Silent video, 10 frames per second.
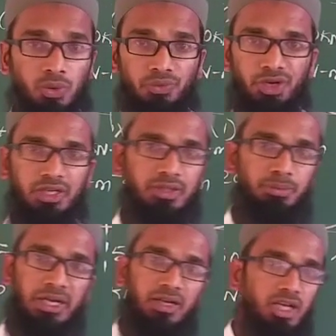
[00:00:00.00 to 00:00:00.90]
where the
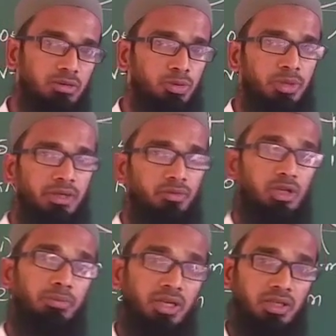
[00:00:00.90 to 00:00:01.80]
bending moment
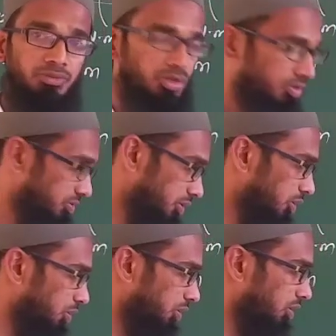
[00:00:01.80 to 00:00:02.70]
will becomes
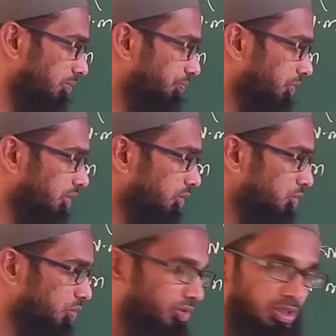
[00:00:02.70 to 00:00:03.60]
0 here.
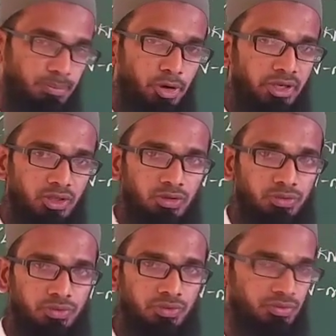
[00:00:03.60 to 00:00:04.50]
So that point
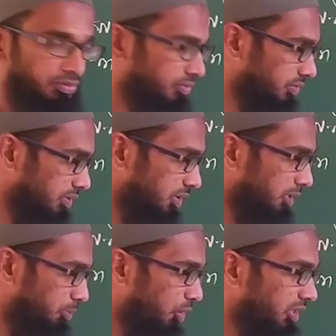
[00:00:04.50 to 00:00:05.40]

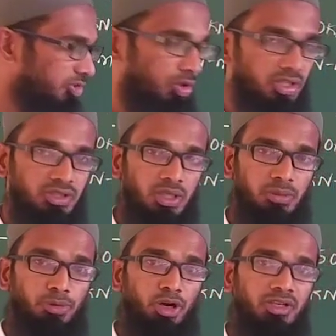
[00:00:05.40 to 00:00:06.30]
is called as a
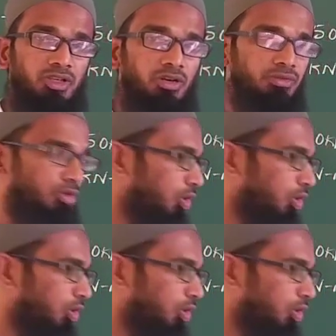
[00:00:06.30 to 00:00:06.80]
point of